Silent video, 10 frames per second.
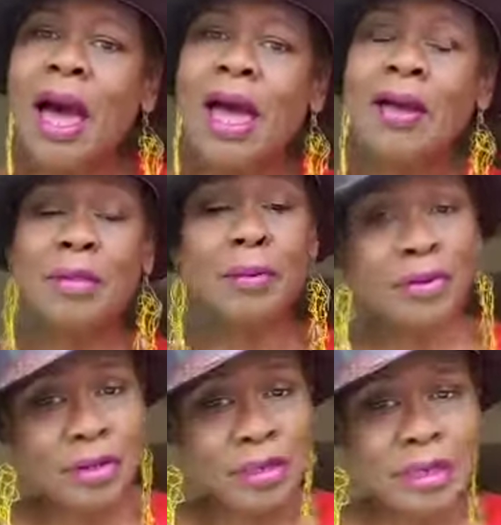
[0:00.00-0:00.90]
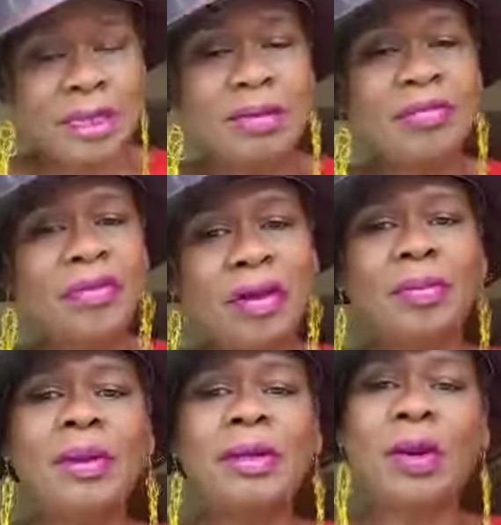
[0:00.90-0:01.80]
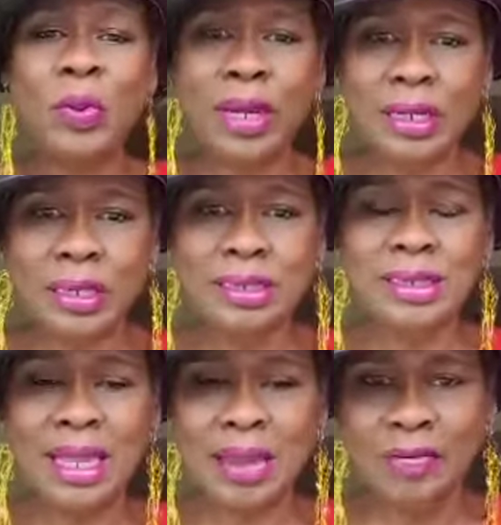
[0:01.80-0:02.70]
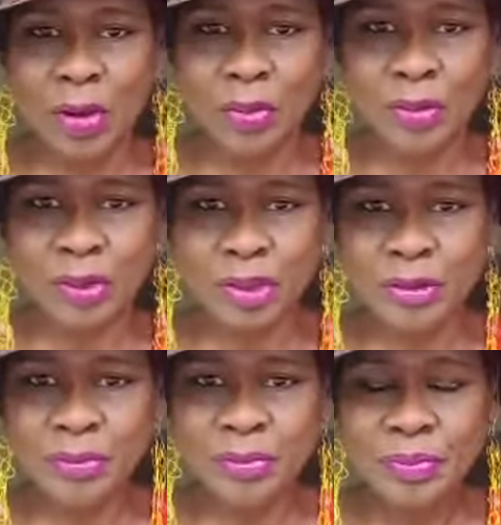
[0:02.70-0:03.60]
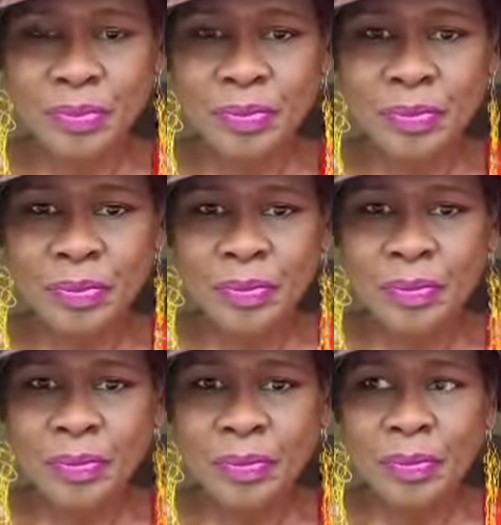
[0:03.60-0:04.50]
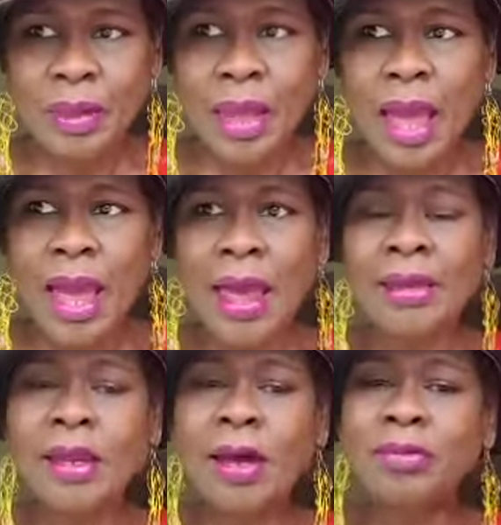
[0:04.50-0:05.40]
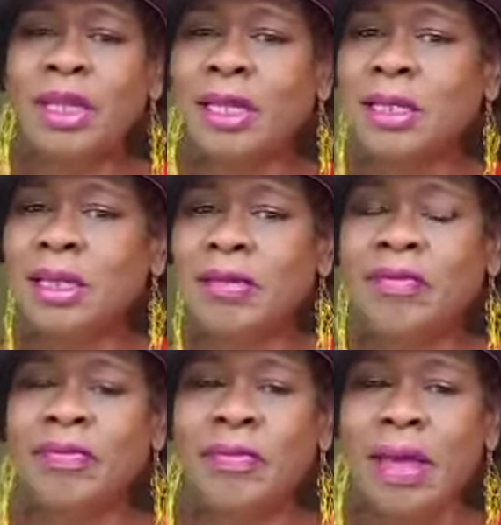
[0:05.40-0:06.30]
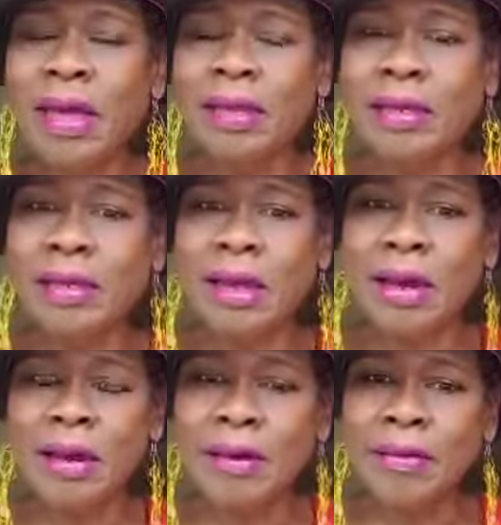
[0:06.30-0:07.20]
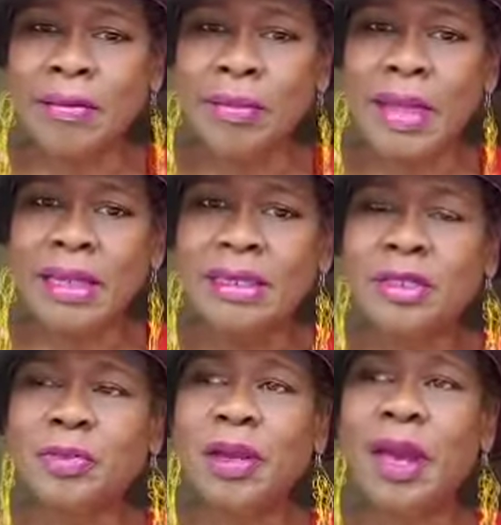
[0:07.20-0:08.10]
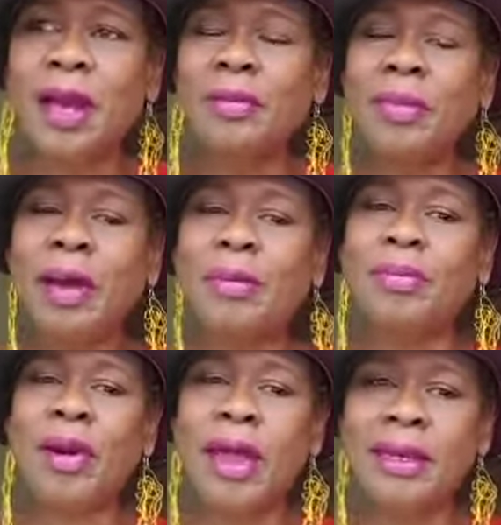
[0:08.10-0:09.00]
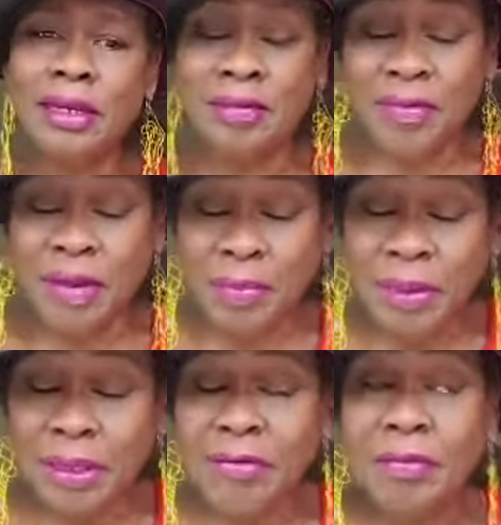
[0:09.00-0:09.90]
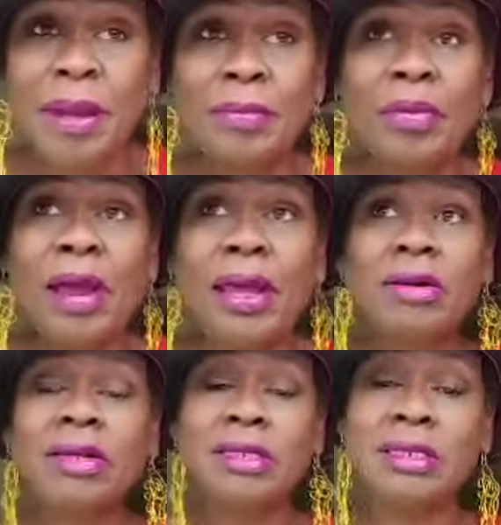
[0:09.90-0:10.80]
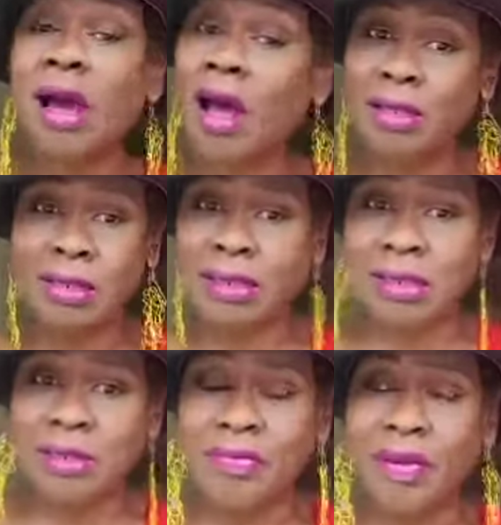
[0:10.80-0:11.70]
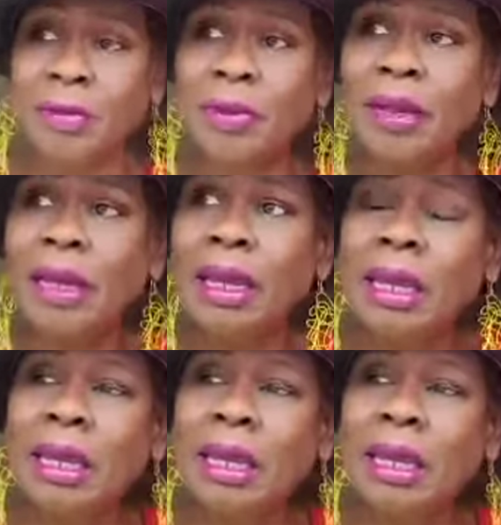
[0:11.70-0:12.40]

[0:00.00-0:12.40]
I am a personal development awareness life coach. The objective and the message behind my brand, the development of my brand, because it's constantly developing,